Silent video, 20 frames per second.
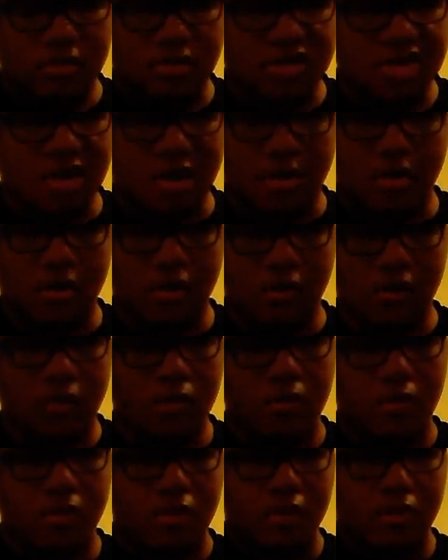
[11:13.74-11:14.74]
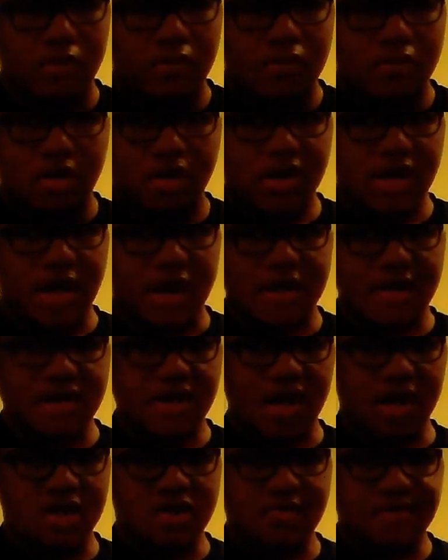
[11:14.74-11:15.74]
So, yeah, I
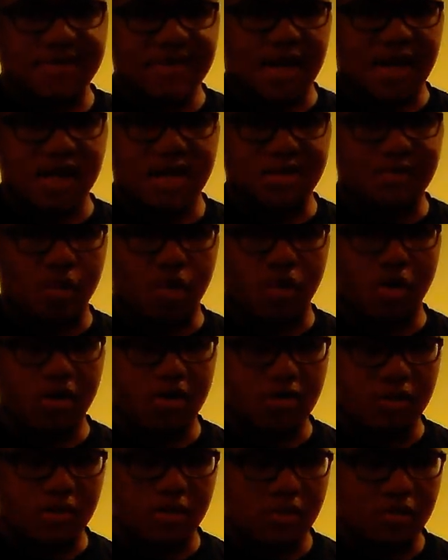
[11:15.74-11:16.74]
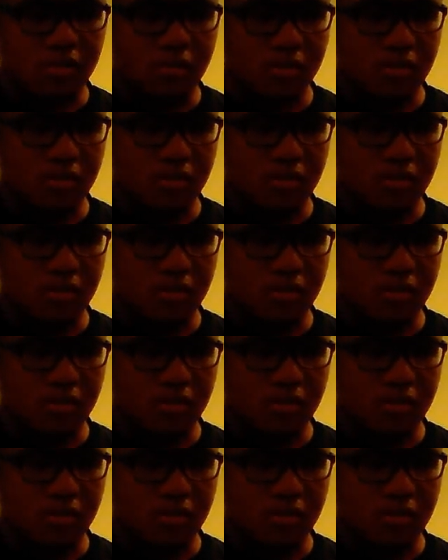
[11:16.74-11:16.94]
can't use that anymore.